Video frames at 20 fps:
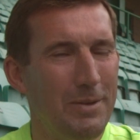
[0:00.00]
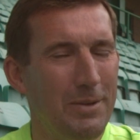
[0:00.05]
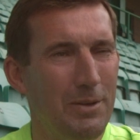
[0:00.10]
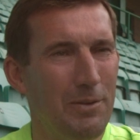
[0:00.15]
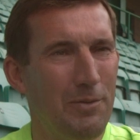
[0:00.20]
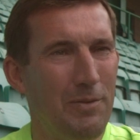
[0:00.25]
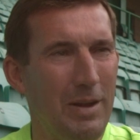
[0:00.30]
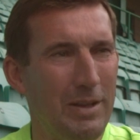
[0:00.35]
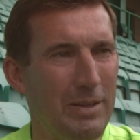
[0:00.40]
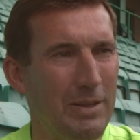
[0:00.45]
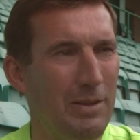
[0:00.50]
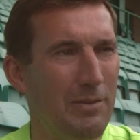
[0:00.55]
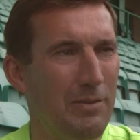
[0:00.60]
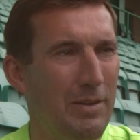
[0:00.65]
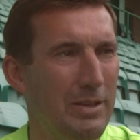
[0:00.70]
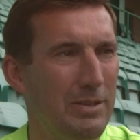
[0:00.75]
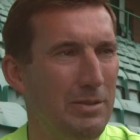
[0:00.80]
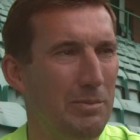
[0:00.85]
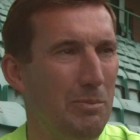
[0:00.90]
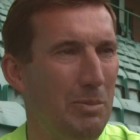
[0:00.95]
The fact that I've
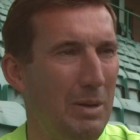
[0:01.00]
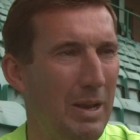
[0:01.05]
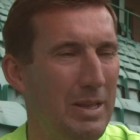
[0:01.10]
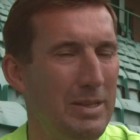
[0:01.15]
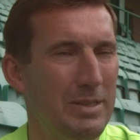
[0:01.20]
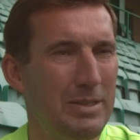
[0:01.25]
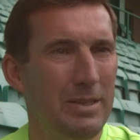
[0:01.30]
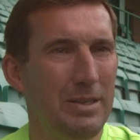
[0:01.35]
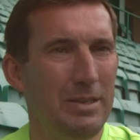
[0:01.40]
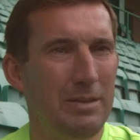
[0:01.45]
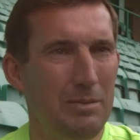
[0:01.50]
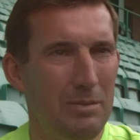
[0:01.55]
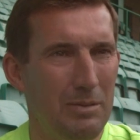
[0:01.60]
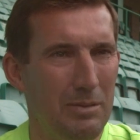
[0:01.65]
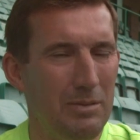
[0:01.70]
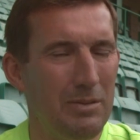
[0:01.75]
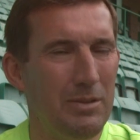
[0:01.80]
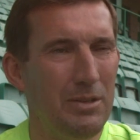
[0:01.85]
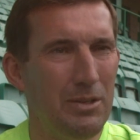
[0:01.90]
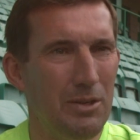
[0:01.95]
had plenty,
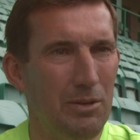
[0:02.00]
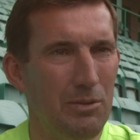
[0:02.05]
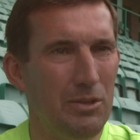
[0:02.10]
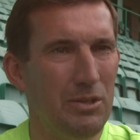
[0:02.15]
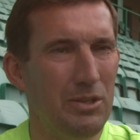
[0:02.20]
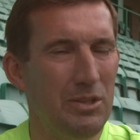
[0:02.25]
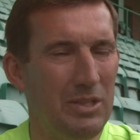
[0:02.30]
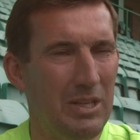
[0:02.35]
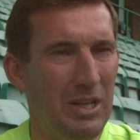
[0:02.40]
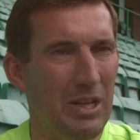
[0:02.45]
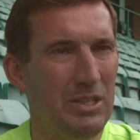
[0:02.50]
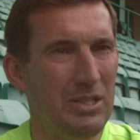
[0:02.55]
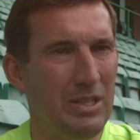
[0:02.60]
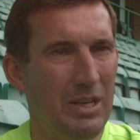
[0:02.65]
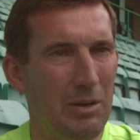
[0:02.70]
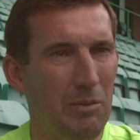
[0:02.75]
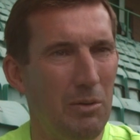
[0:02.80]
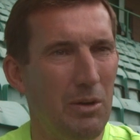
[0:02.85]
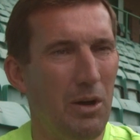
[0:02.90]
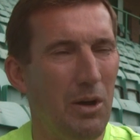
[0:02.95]
you know, tells you
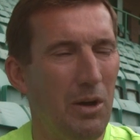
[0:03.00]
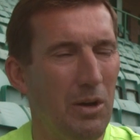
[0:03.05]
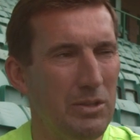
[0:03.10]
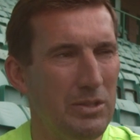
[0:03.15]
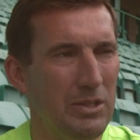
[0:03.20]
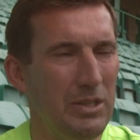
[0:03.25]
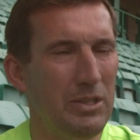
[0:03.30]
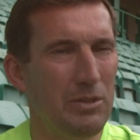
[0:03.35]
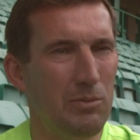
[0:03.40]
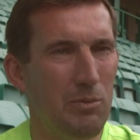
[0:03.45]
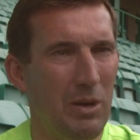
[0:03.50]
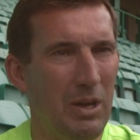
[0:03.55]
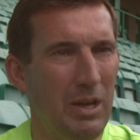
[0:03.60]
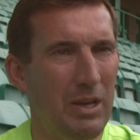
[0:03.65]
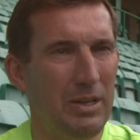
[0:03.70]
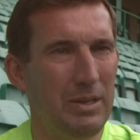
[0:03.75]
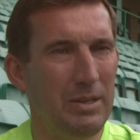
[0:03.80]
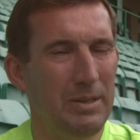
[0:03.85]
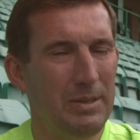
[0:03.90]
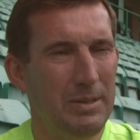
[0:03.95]
how hard he's
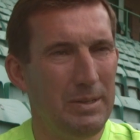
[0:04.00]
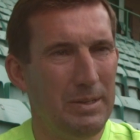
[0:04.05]
working,